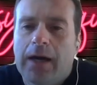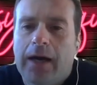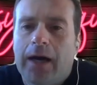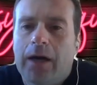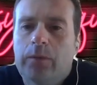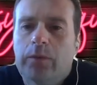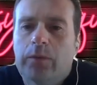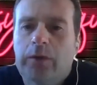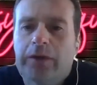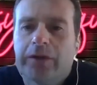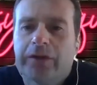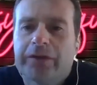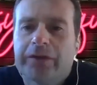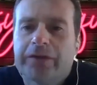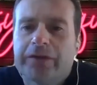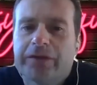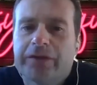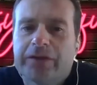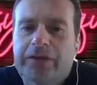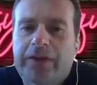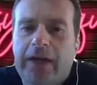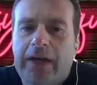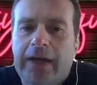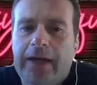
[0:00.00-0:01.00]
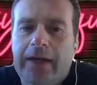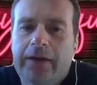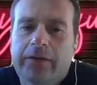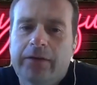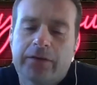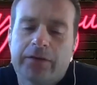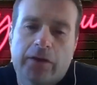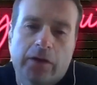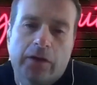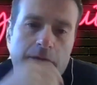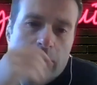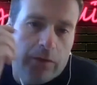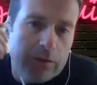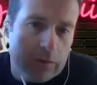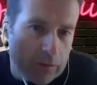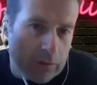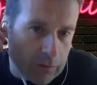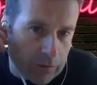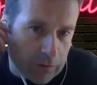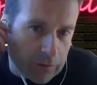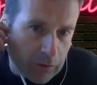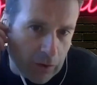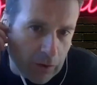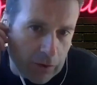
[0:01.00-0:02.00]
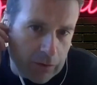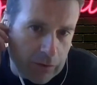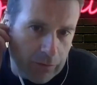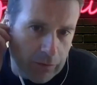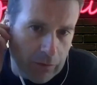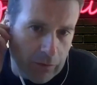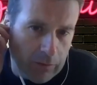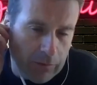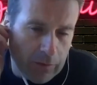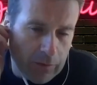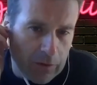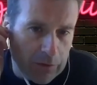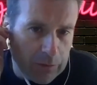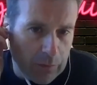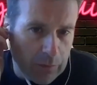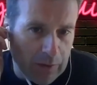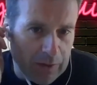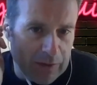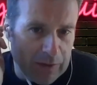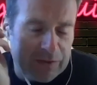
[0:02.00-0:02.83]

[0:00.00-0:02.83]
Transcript: I would say, so start with your first one,